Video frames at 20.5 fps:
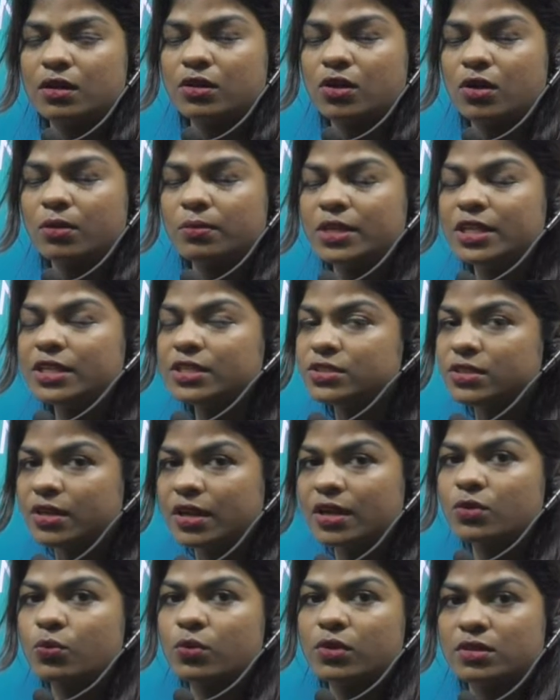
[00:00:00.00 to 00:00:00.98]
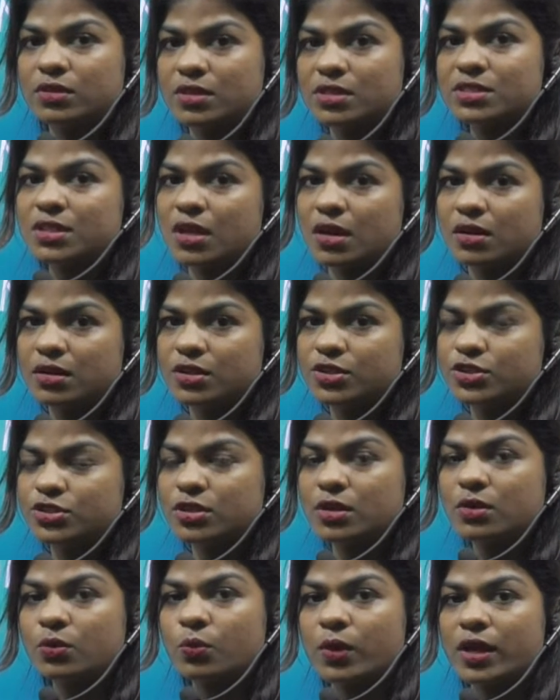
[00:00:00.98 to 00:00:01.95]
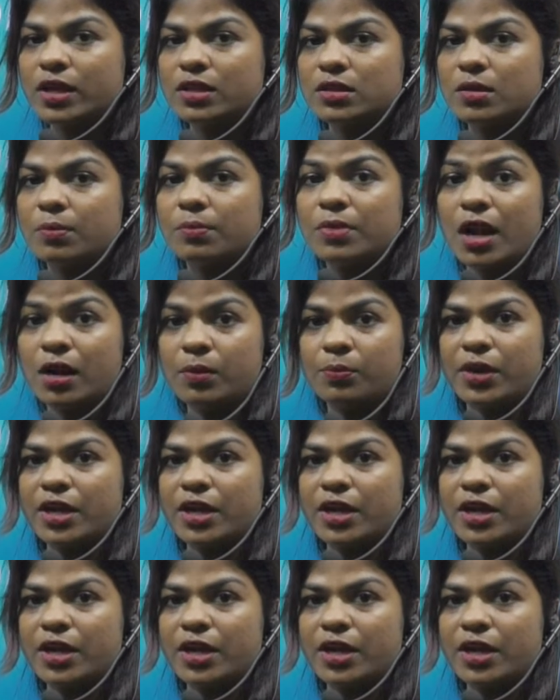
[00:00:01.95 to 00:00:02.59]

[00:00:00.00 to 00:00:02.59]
normally treat this condition with the blood